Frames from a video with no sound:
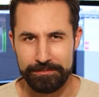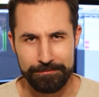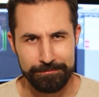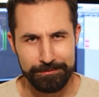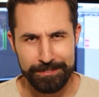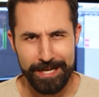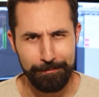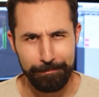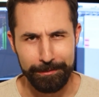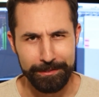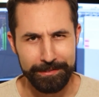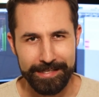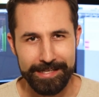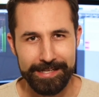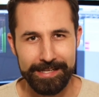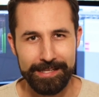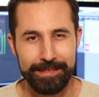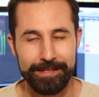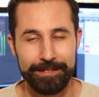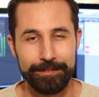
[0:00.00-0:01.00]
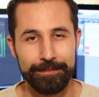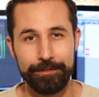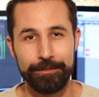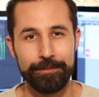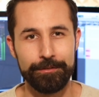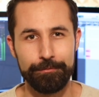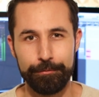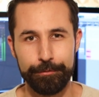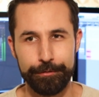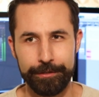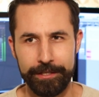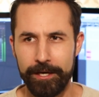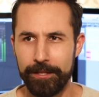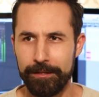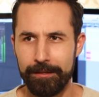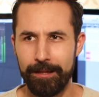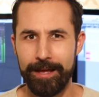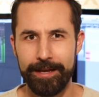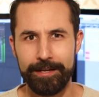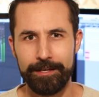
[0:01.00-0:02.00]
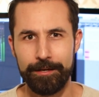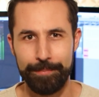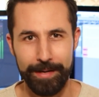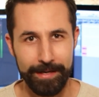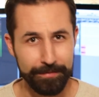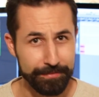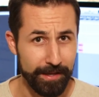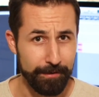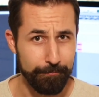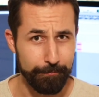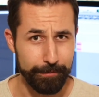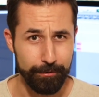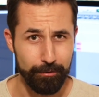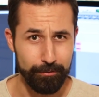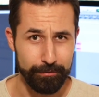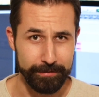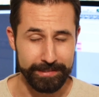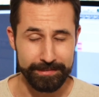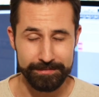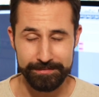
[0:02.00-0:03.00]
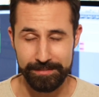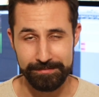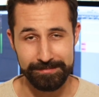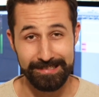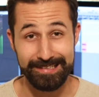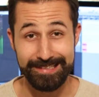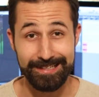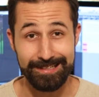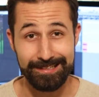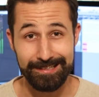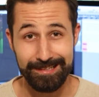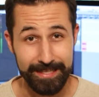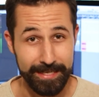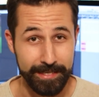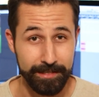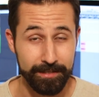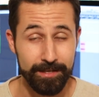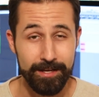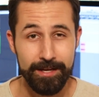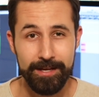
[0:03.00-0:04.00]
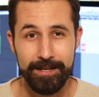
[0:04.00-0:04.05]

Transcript: There's not really anything good or gun-like about that recording. It sounds like a click.